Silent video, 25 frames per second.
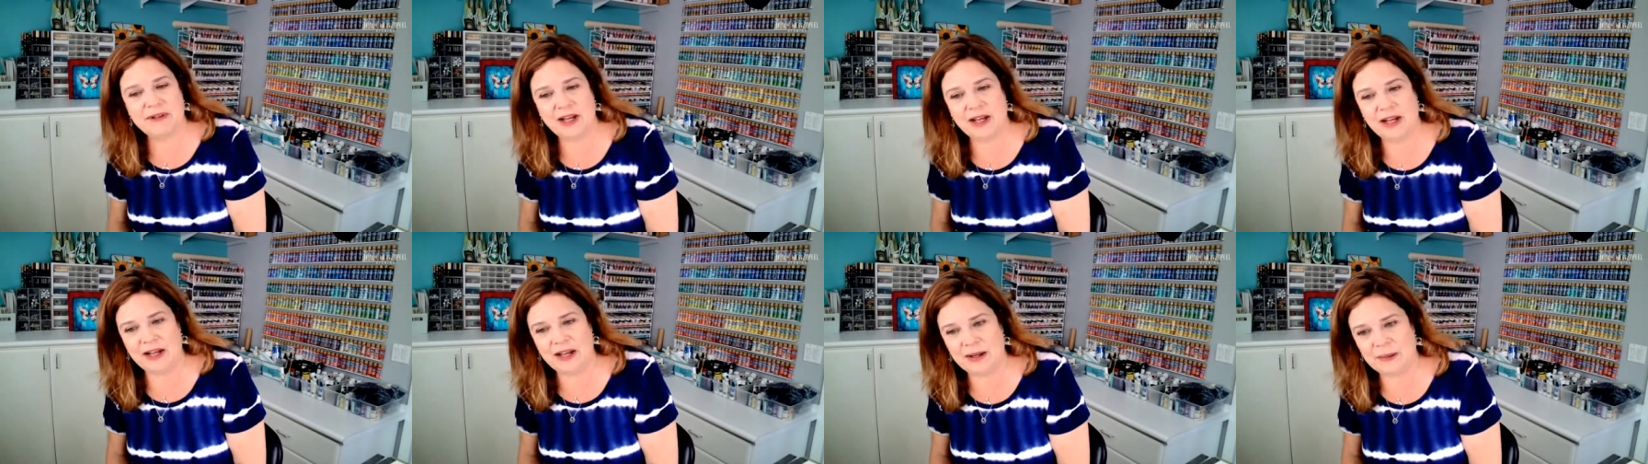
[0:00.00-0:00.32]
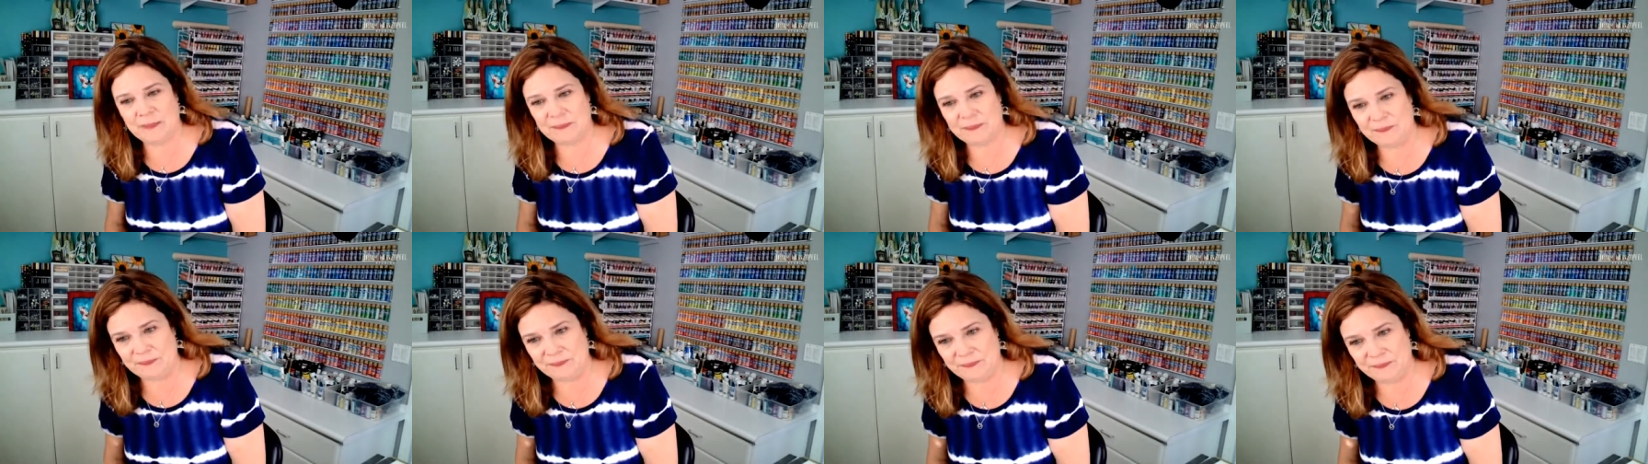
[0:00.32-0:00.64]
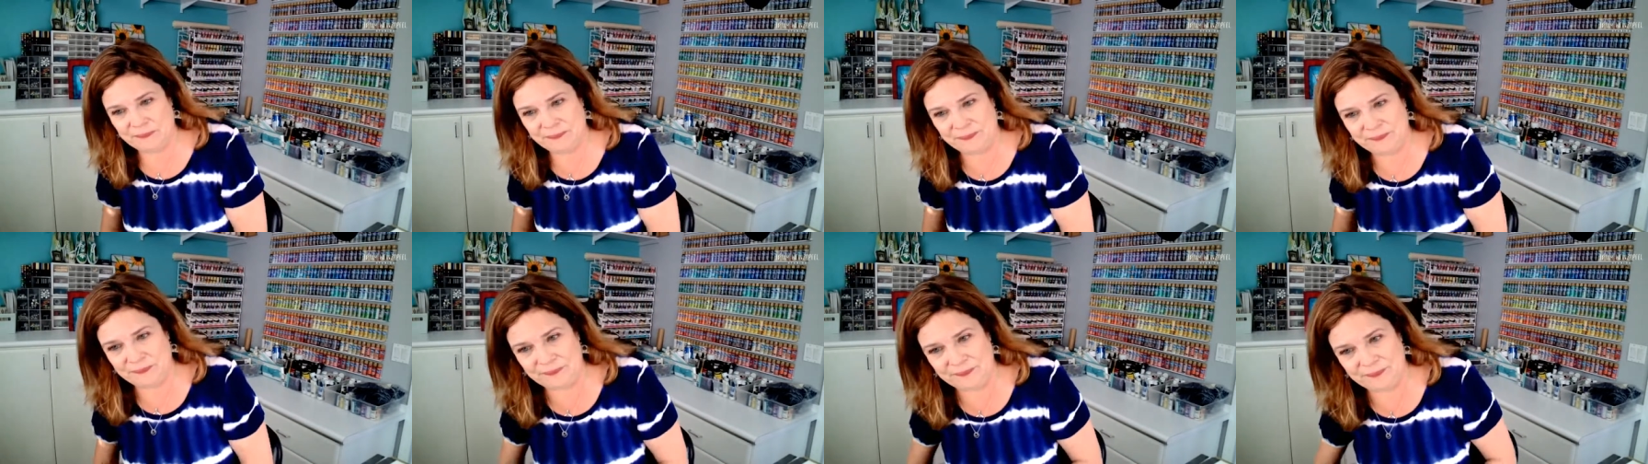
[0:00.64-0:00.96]

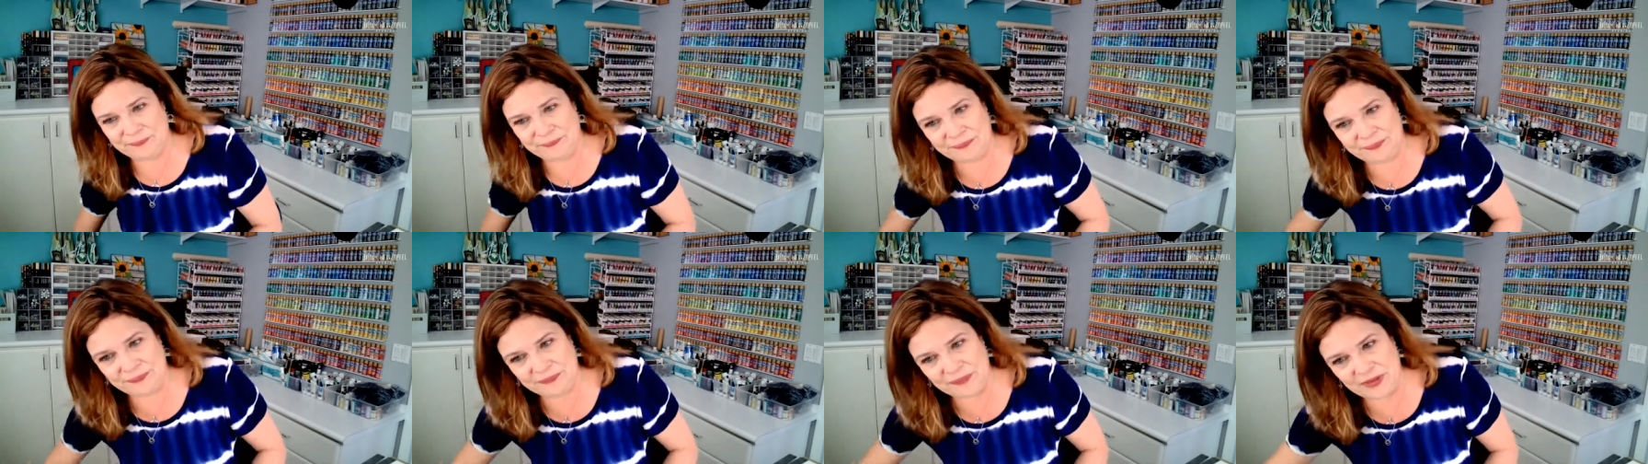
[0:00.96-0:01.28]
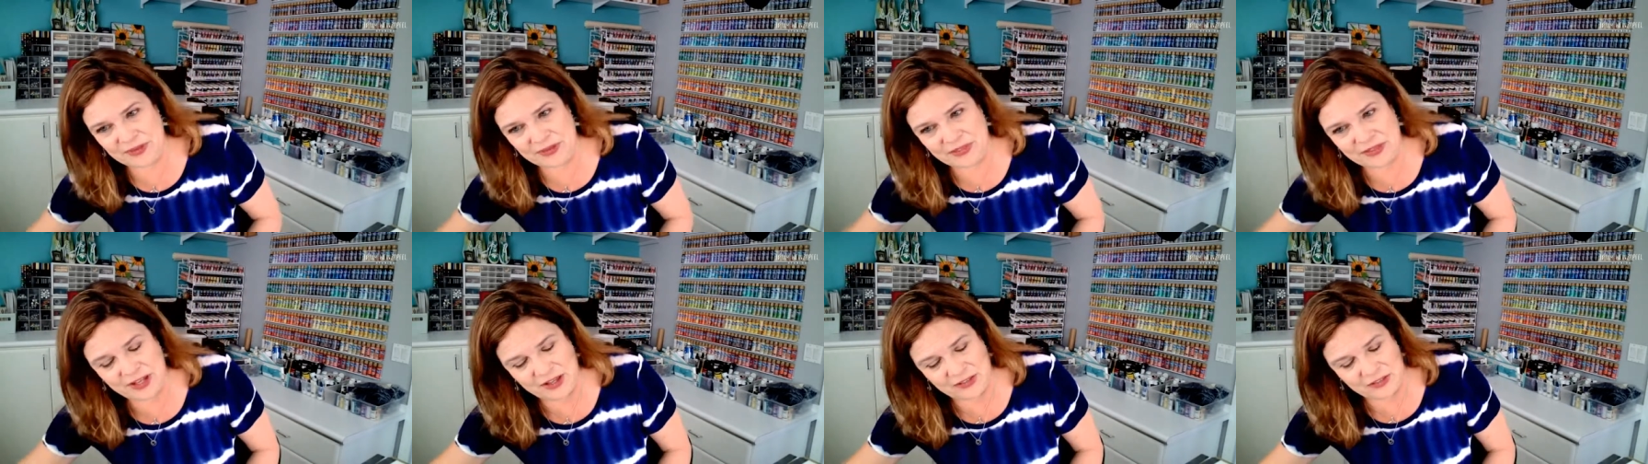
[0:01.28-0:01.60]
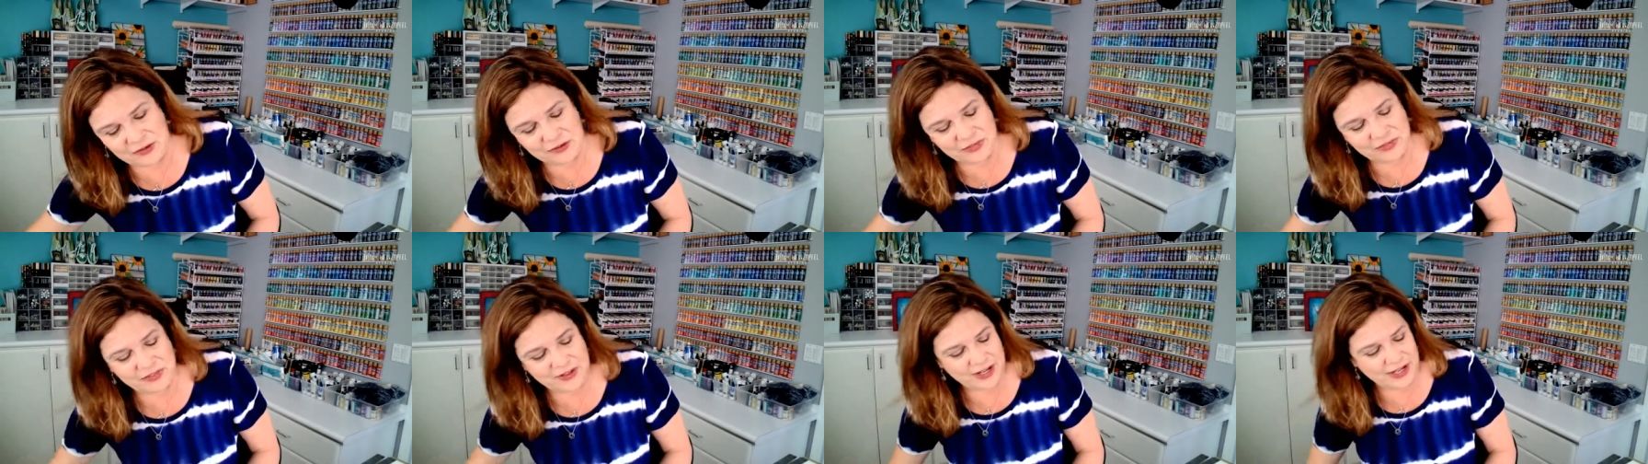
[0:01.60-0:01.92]

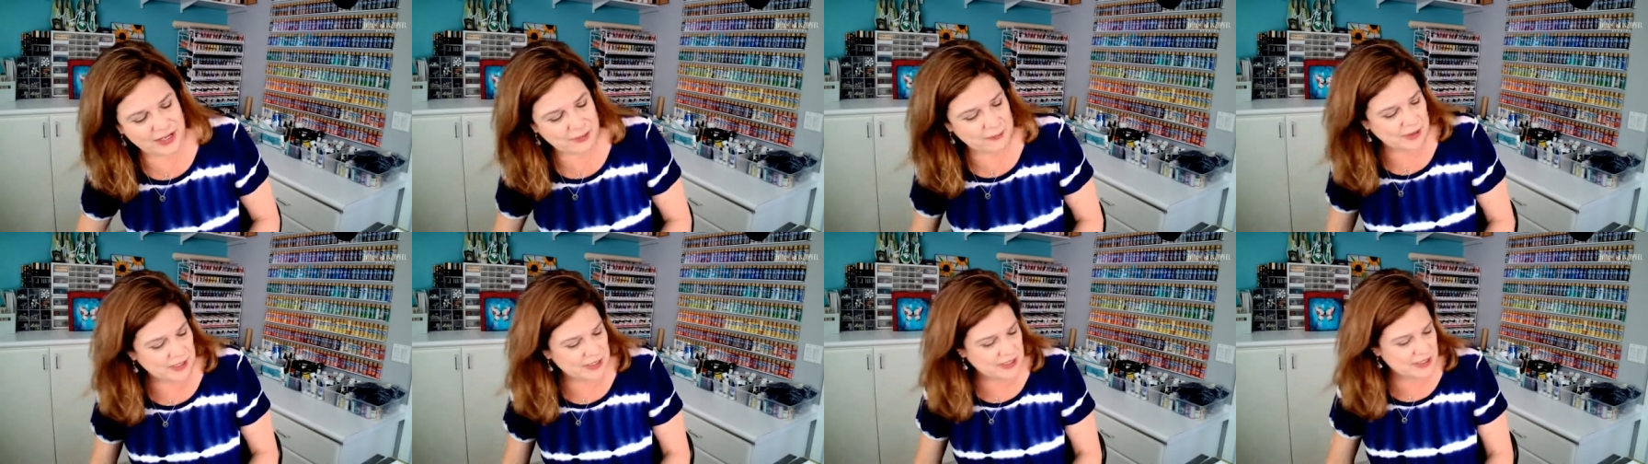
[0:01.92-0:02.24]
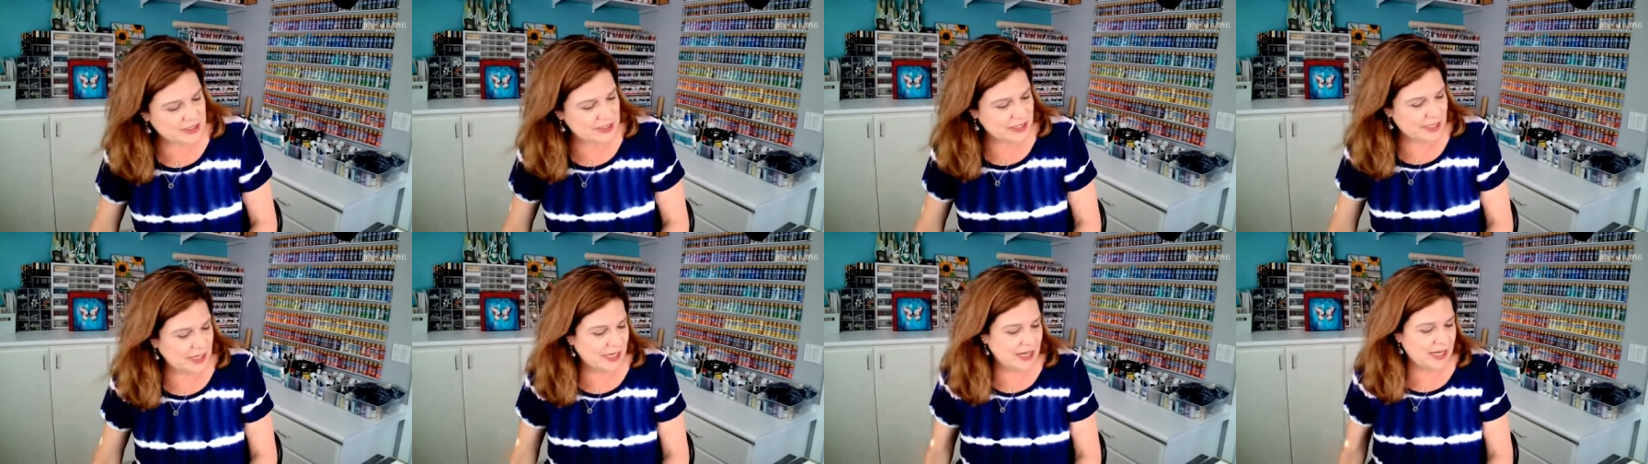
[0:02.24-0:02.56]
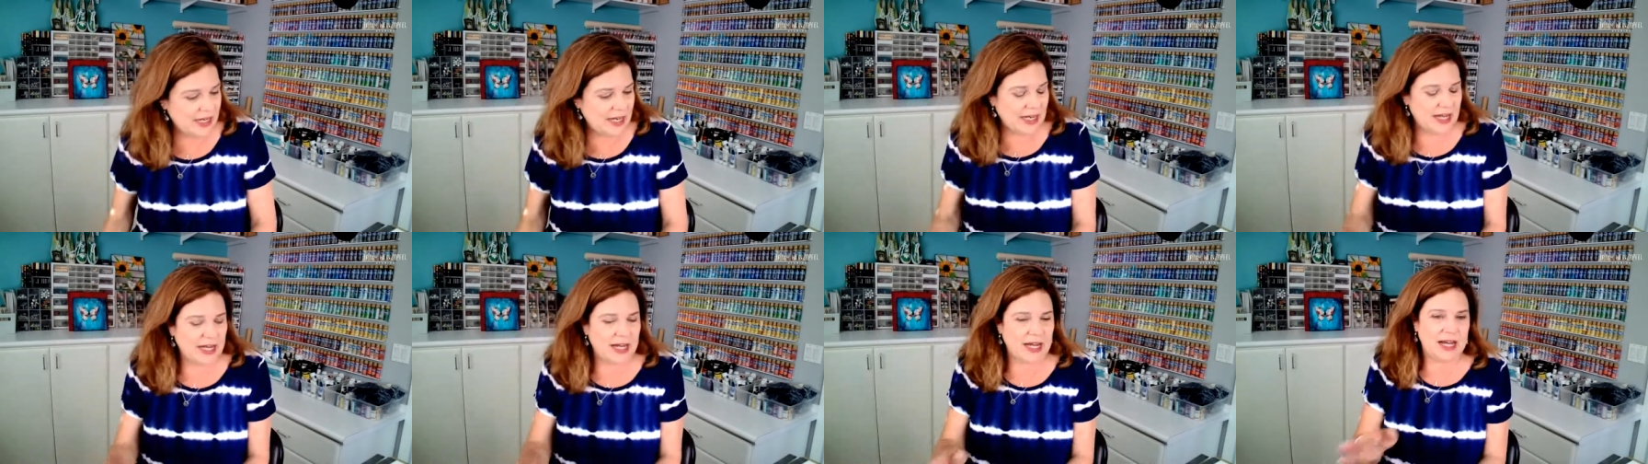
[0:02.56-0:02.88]
other thing I'm going to
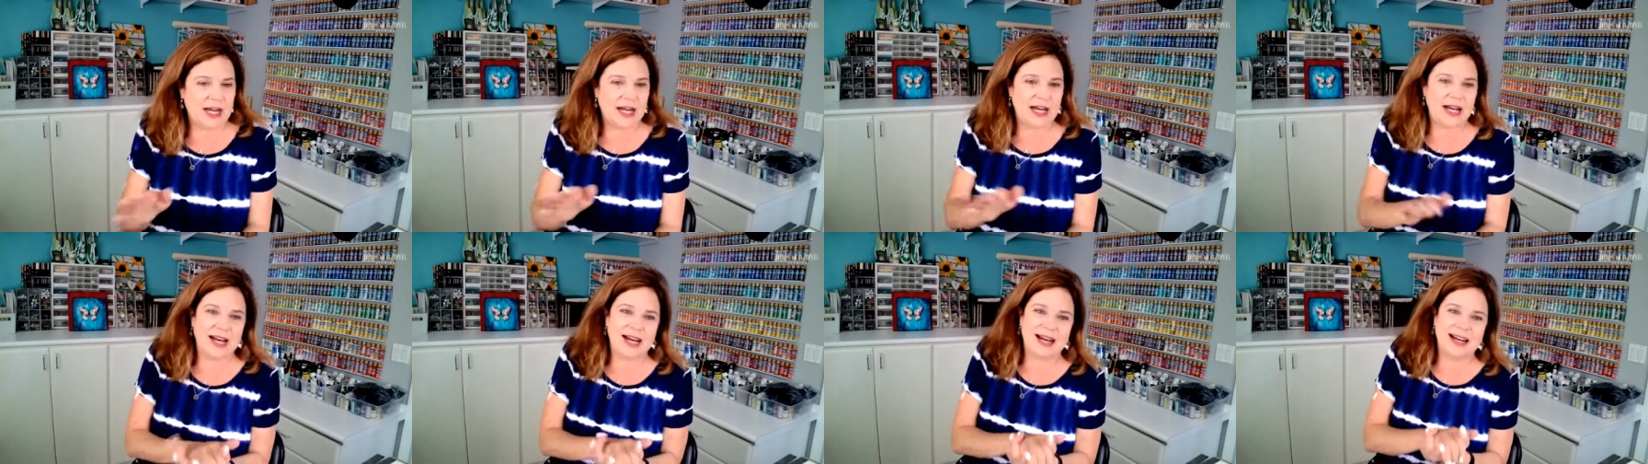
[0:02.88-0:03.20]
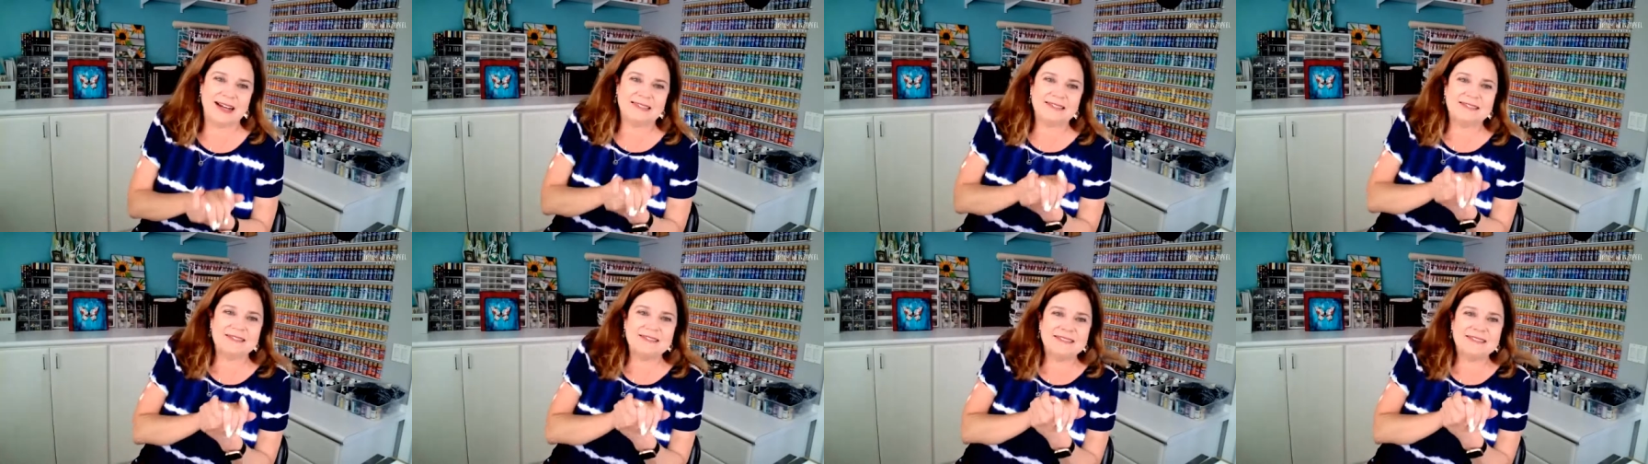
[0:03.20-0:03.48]
say, I